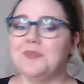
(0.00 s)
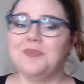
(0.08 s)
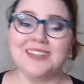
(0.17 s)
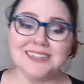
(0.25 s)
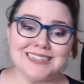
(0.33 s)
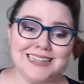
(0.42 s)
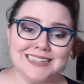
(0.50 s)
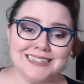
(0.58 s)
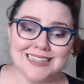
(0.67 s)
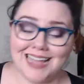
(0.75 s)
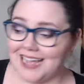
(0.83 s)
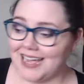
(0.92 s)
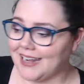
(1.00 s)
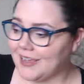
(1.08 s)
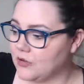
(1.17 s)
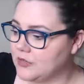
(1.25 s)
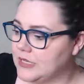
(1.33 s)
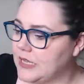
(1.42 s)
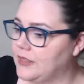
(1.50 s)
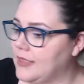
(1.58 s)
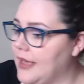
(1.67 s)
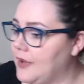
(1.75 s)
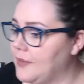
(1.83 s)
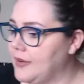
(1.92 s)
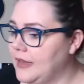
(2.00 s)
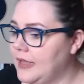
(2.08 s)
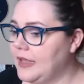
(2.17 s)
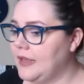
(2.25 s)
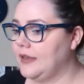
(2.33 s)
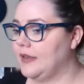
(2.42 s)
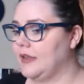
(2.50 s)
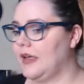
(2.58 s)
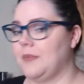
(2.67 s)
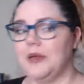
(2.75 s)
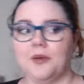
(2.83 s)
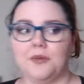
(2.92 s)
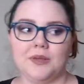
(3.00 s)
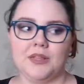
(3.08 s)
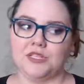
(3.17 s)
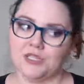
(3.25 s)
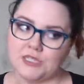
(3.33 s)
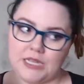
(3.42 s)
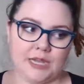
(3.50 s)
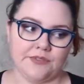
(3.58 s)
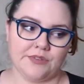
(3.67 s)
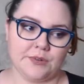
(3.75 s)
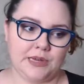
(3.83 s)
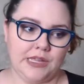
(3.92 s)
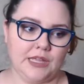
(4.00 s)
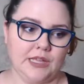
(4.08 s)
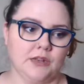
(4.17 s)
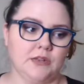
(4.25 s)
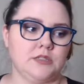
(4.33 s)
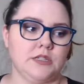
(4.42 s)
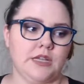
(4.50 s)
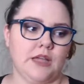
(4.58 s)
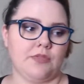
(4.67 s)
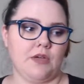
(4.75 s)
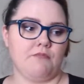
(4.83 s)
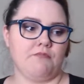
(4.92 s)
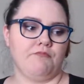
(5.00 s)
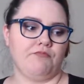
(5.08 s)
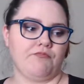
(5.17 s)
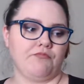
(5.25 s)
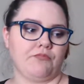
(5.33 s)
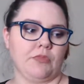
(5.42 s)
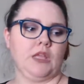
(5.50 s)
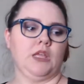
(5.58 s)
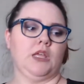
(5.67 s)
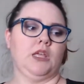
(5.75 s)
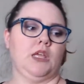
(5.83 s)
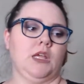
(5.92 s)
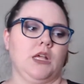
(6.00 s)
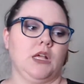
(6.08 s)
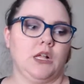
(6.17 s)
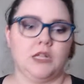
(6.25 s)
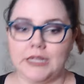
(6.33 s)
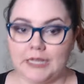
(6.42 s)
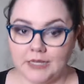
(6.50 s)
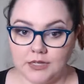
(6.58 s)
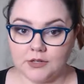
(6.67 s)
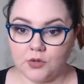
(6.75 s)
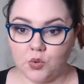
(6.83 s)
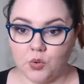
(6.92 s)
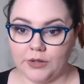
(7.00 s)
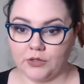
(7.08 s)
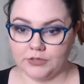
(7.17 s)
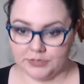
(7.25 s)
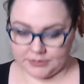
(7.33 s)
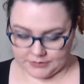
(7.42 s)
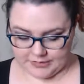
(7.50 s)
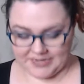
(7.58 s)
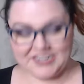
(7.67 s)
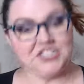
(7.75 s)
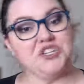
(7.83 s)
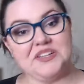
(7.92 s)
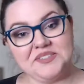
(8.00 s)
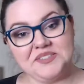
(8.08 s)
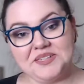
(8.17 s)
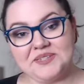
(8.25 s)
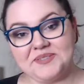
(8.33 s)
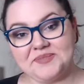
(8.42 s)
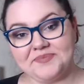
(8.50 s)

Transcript: It stinks. I got to go take that one in. I mean, I really should take everybody in to get them cleaned, oiled, and adjusted.